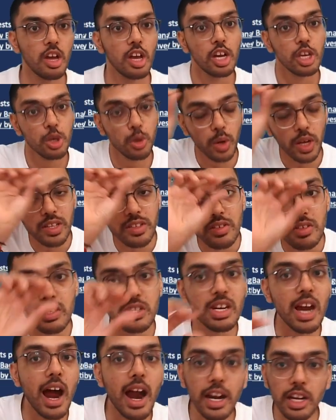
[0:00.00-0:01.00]
You can
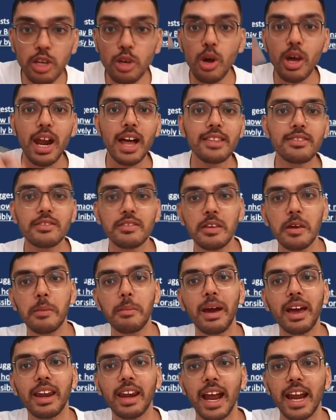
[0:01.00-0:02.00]
start your answer
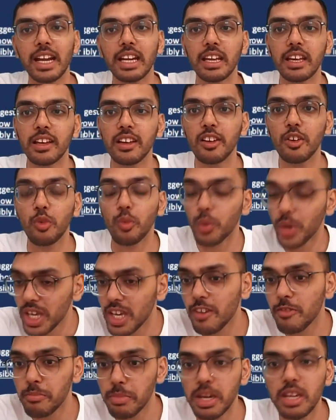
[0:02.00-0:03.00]
by writing, we
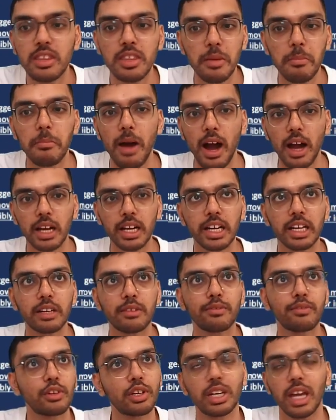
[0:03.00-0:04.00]
have been in the market
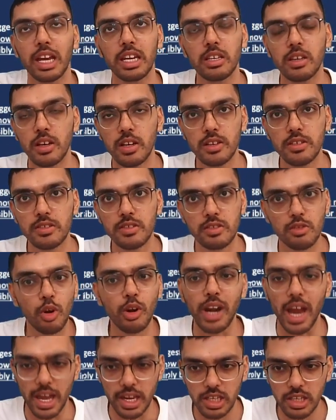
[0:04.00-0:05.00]
for 10 years or
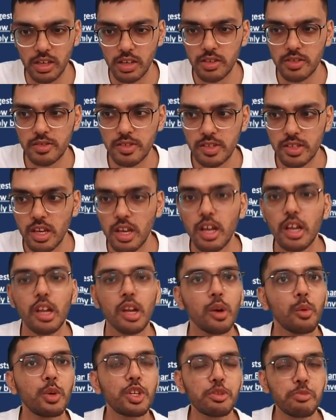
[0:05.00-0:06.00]
9 years,
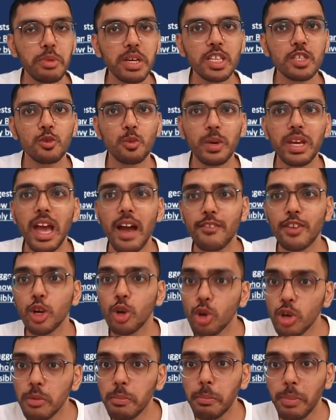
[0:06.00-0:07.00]
which means we have a
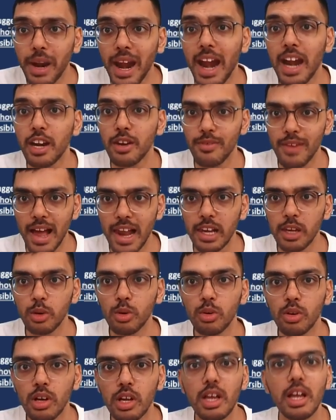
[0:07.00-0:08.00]
good brand value,
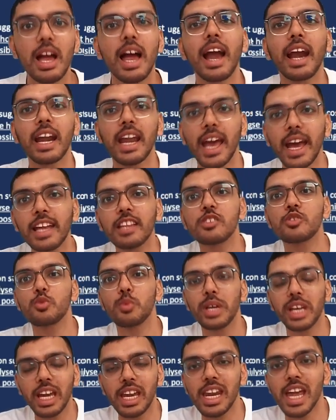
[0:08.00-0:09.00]
and hence we
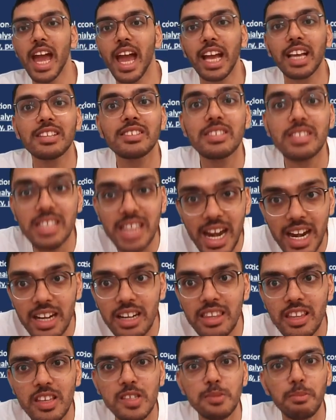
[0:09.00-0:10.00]
can extend
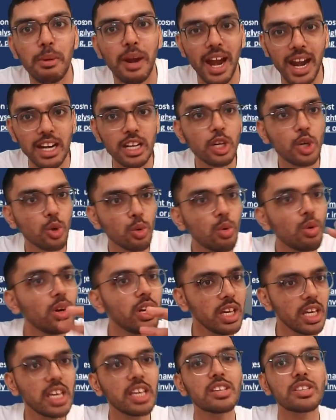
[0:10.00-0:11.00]
this brand to
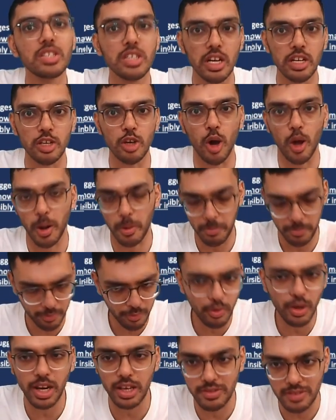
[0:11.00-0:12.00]
Eastern Europe.
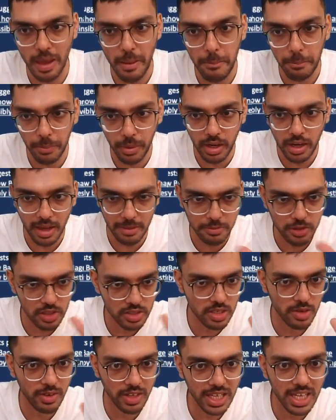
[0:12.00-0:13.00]
For example, I'm just
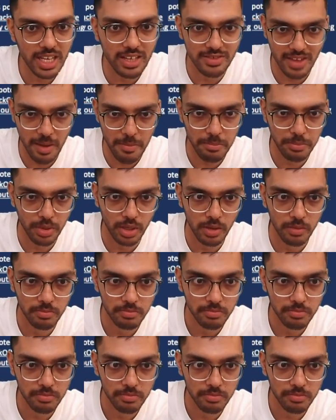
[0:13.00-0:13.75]
giving an example.